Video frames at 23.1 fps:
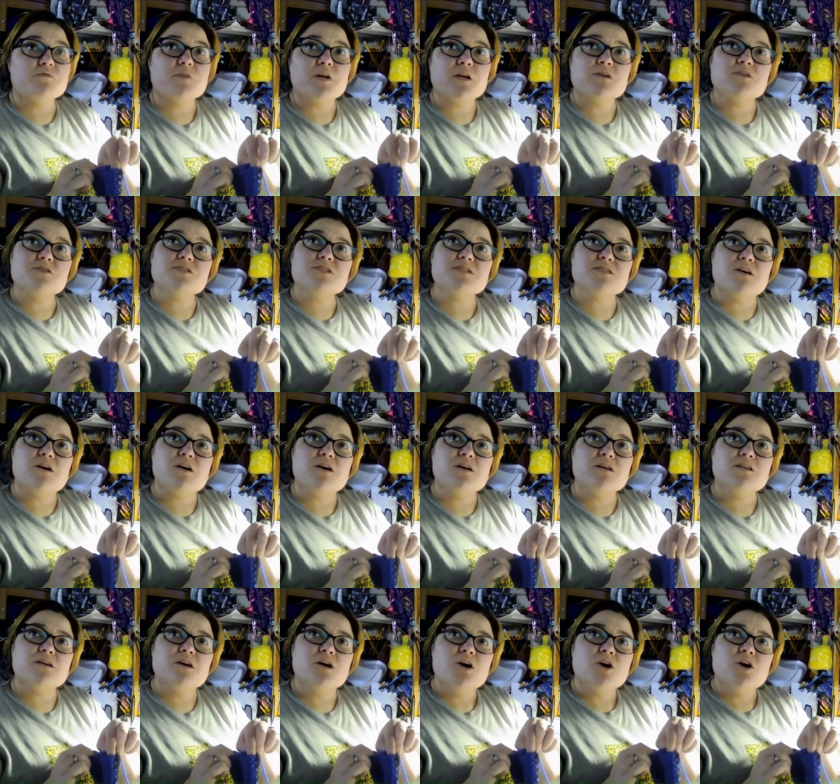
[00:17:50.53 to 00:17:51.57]
finger
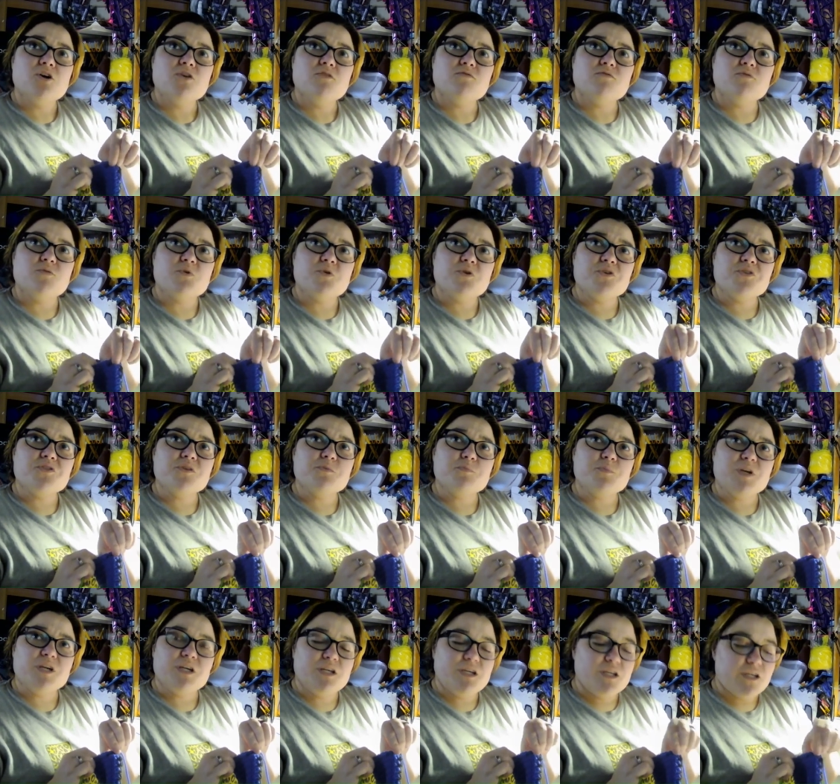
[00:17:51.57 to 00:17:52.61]
slot for the
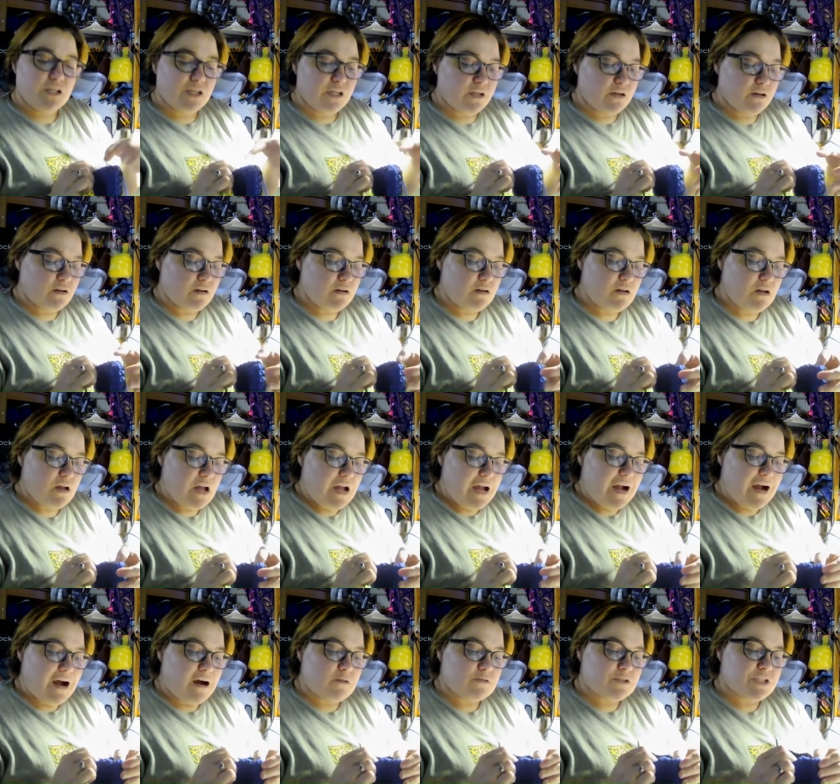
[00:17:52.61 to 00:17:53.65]
pinky here,
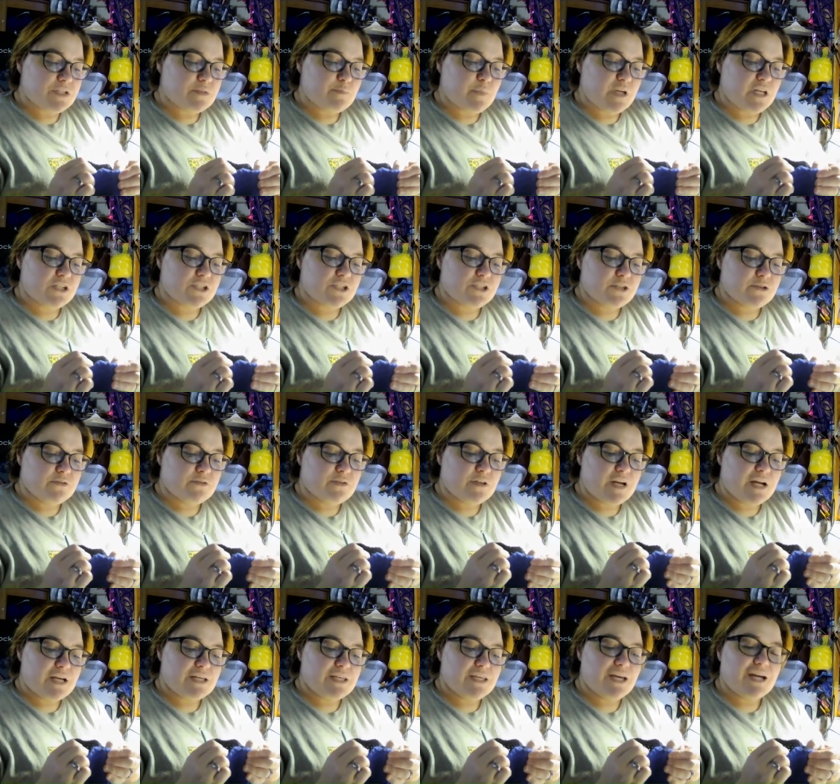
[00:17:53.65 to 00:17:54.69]
I'll just make sure
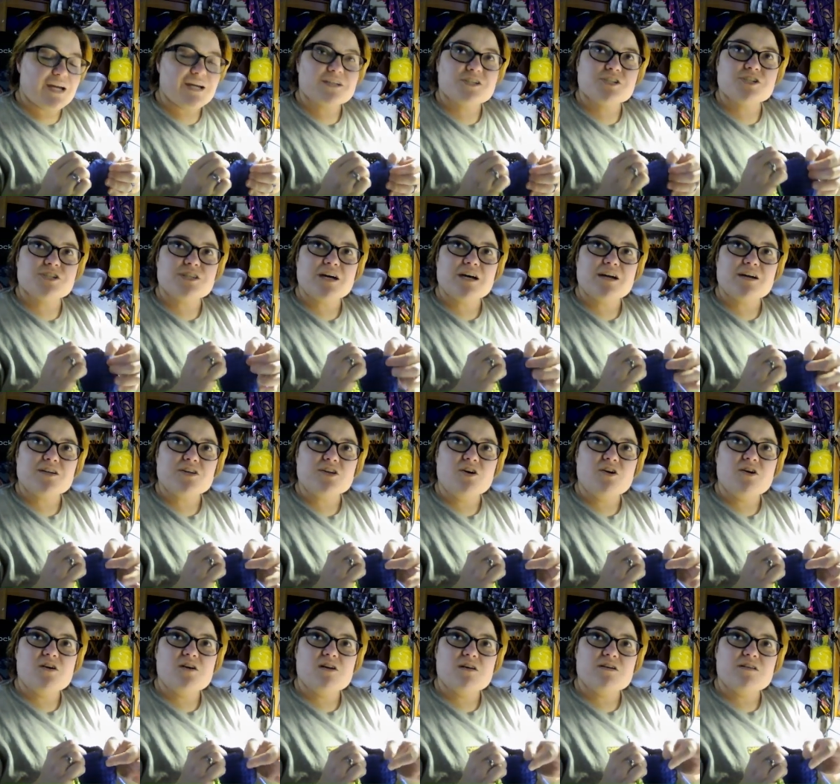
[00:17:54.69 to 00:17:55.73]
that I catch that
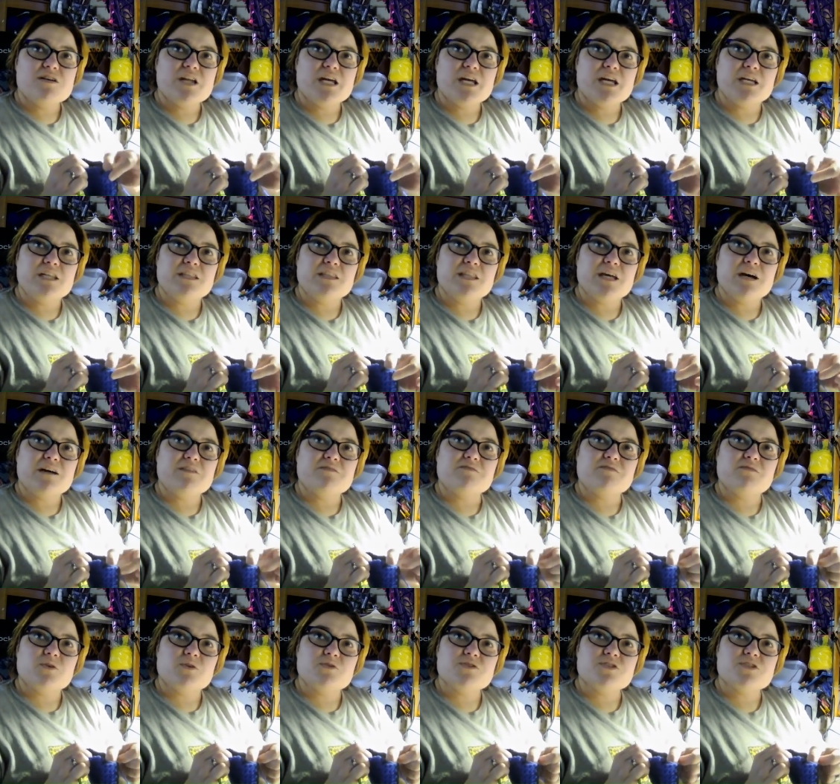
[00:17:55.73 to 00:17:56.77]
yarn in that
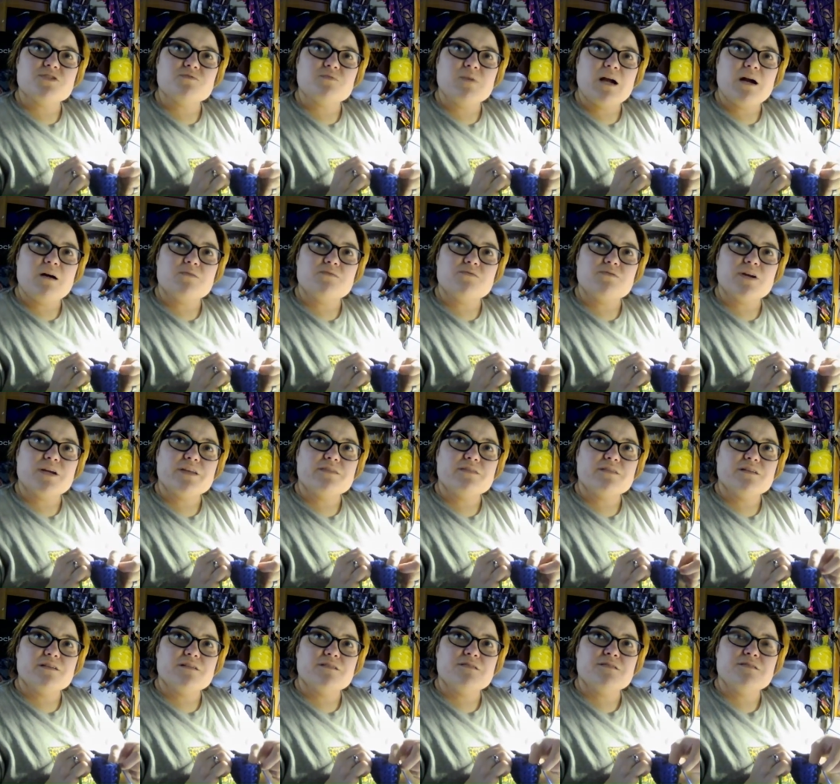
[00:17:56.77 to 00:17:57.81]
first round right
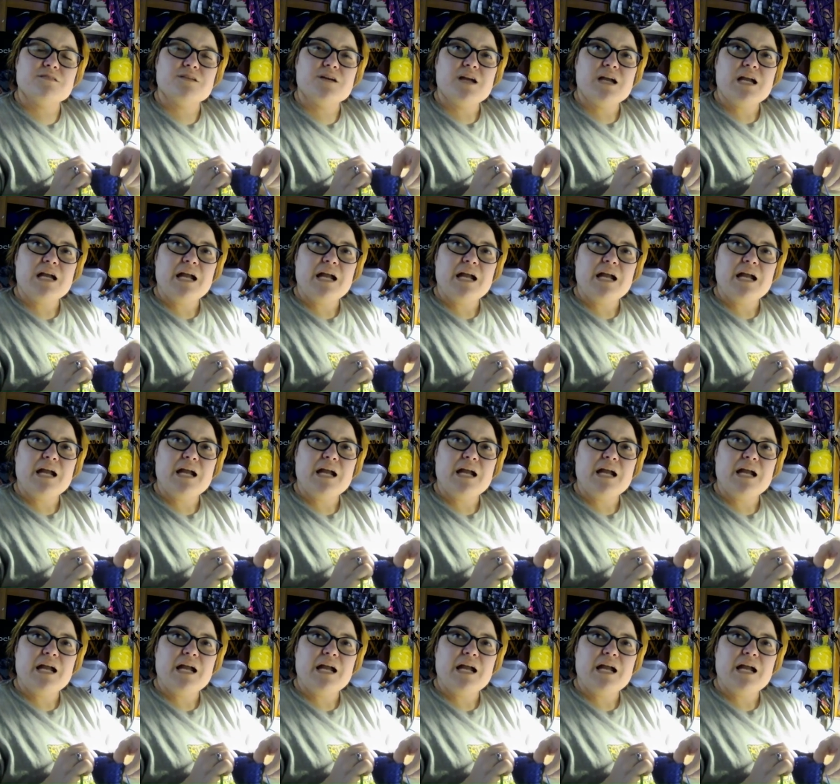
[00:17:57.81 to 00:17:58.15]
there,